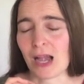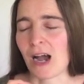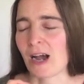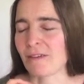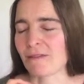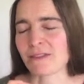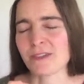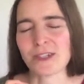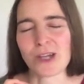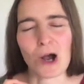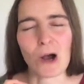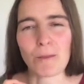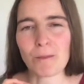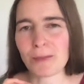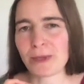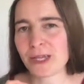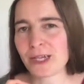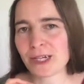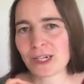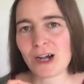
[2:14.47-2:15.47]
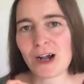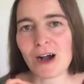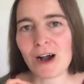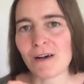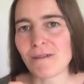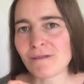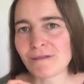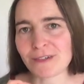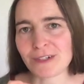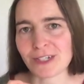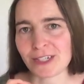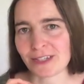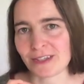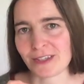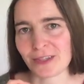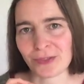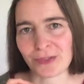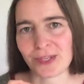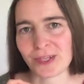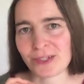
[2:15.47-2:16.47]
I've not been
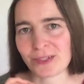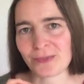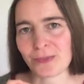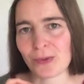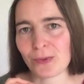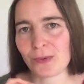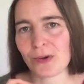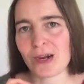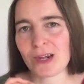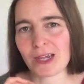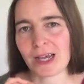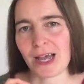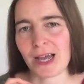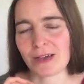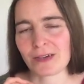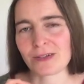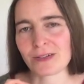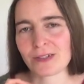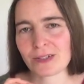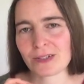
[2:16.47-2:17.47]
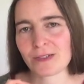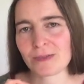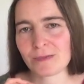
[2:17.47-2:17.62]
confident that things will work out.